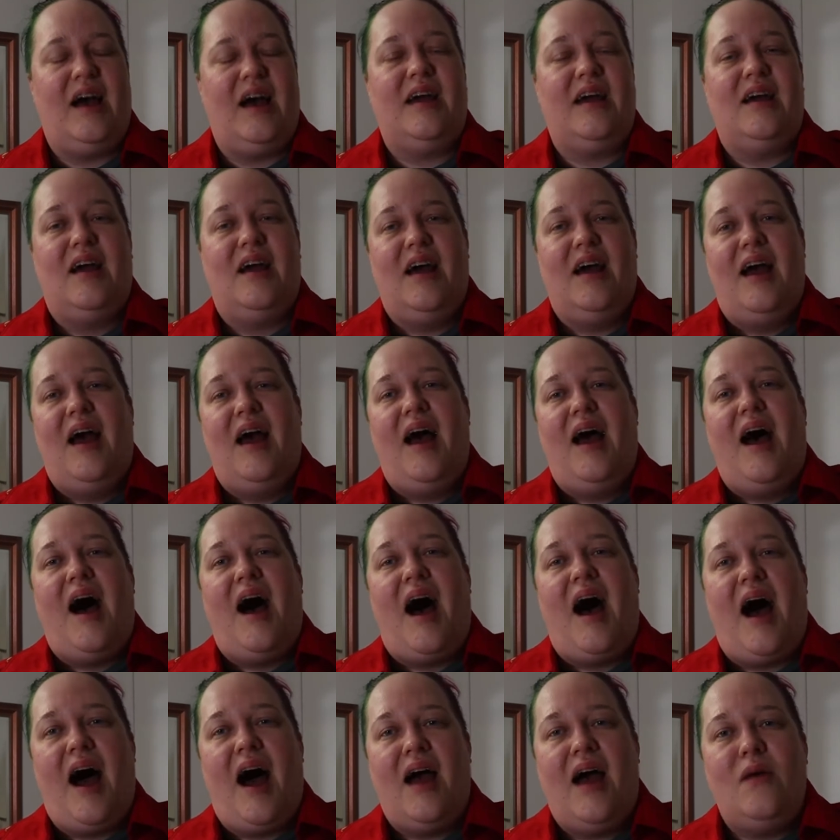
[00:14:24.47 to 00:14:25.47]

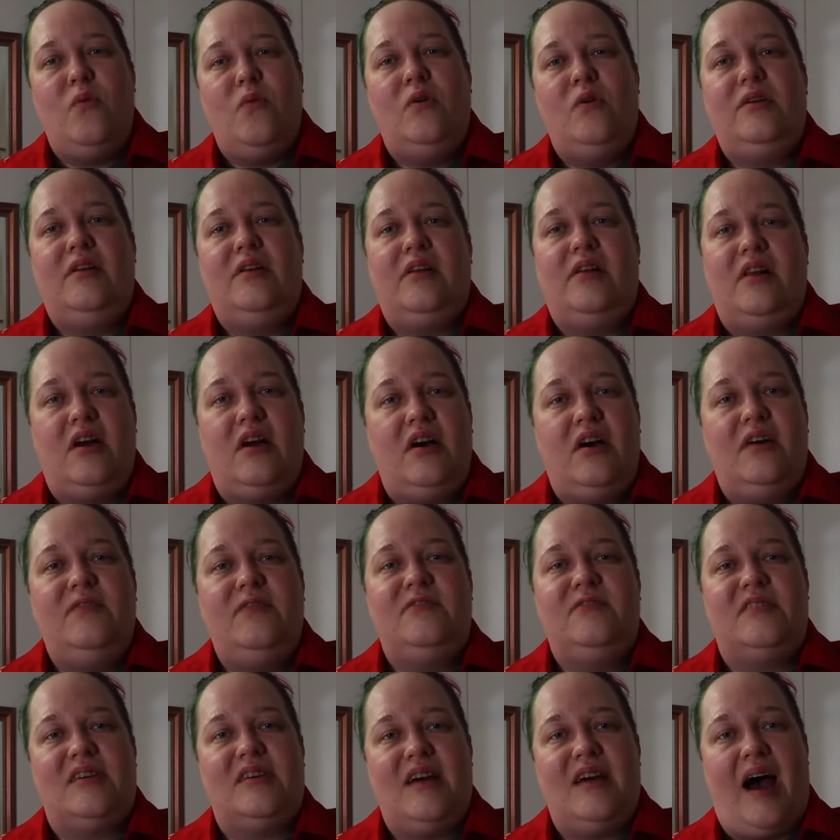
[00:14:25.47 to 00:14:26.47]
I would
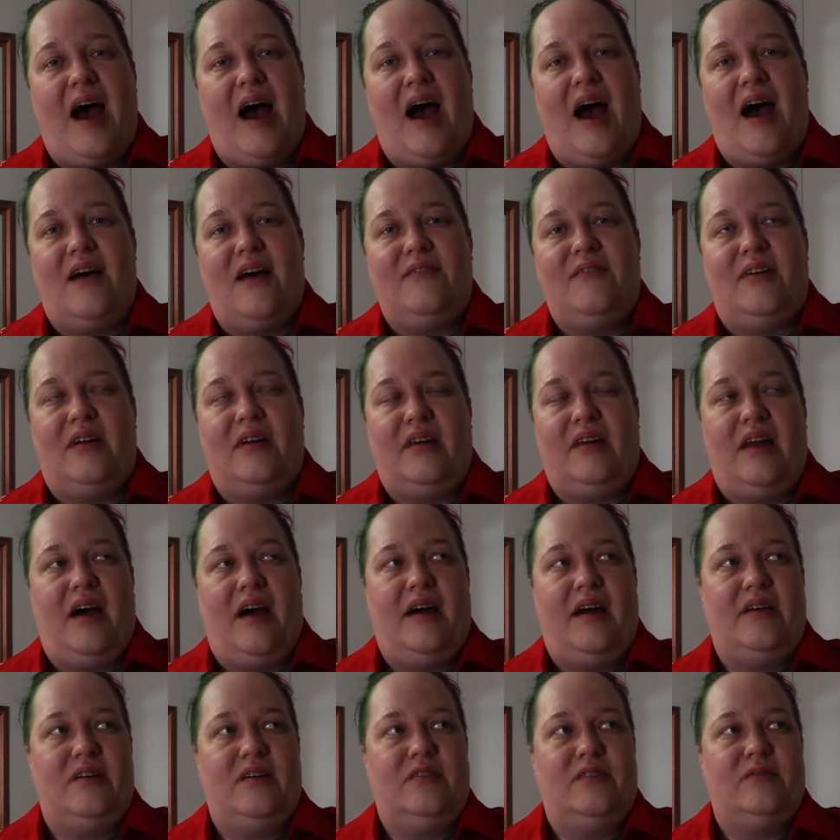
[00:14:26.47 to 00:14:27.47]
love to have a
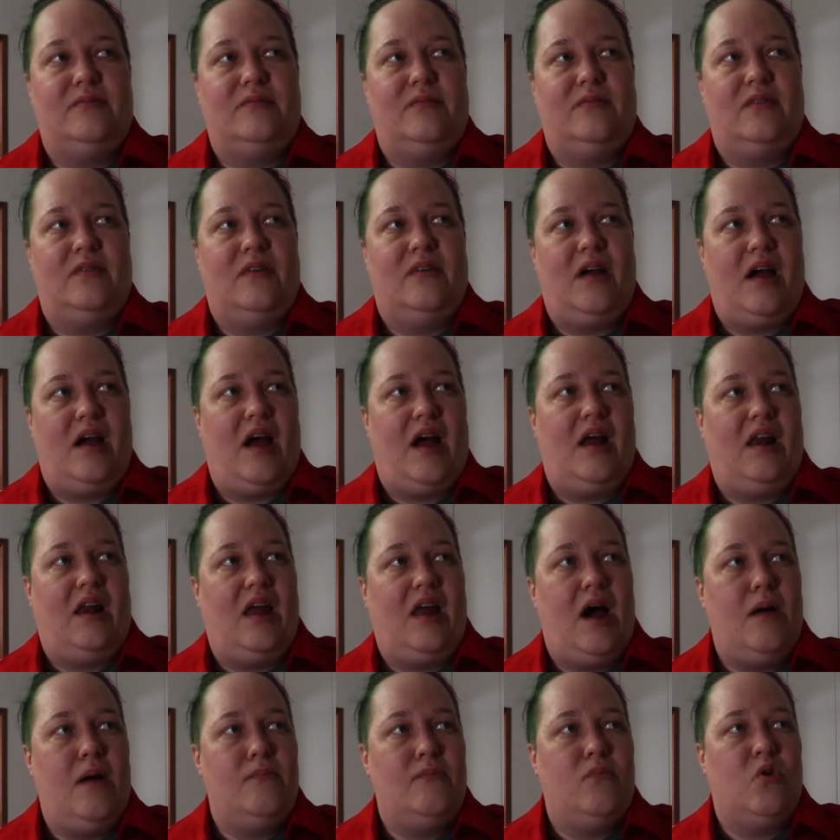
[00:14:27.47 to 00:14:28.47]

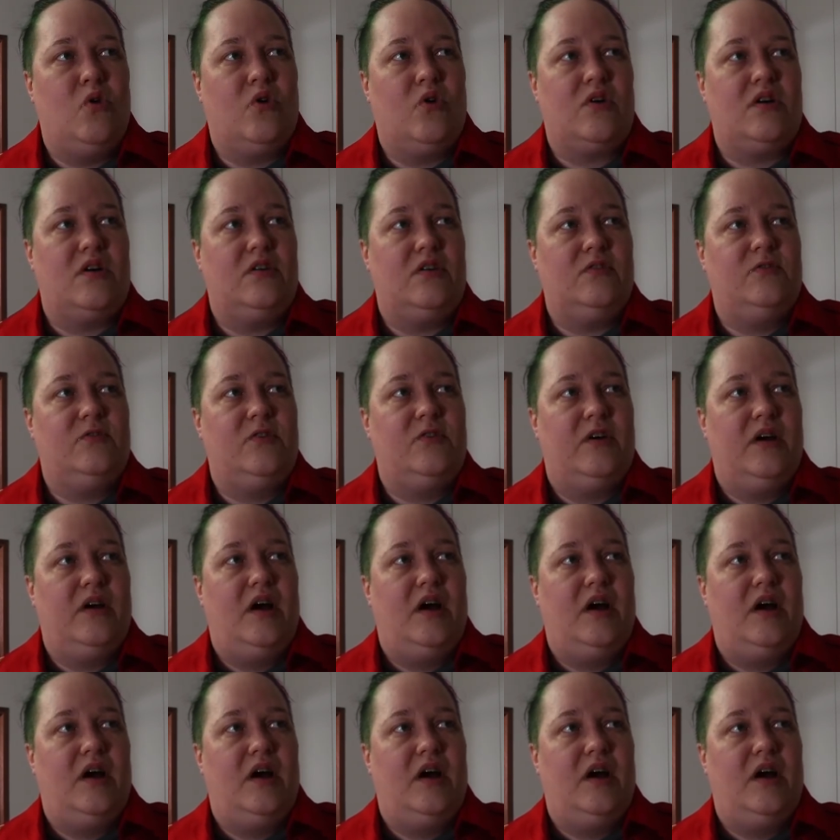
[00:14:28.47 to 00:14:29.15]
lot more of